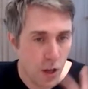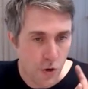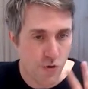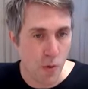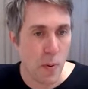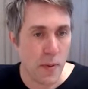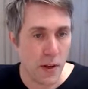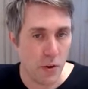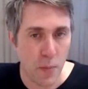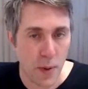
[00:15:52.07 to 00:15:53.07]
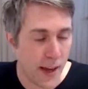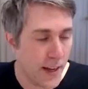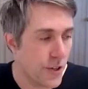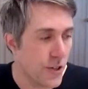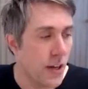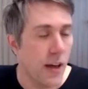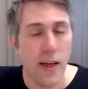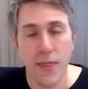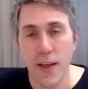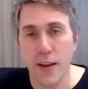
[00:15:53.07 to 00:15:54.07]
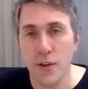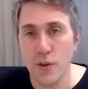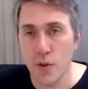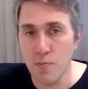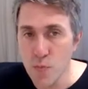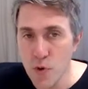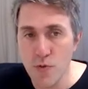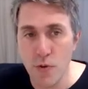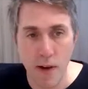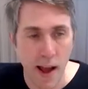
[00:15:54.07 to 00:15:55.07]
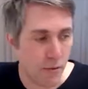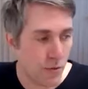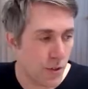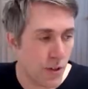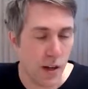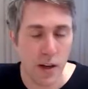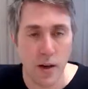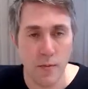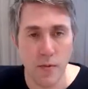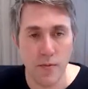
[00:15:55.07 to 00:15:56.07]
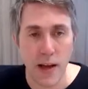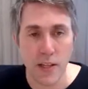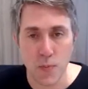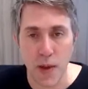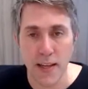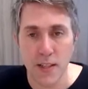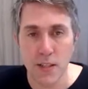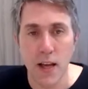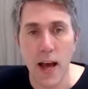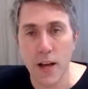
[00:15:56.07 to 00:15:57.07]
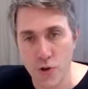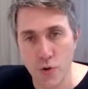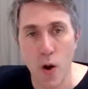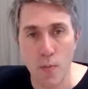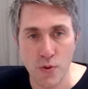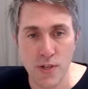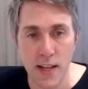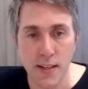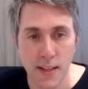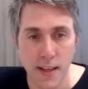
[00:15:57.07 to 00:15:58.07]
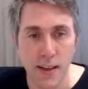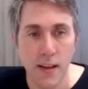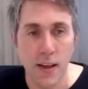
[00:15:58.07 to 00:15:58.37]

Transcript: Drop them in on your page, and then you can move around that space as you are presenting.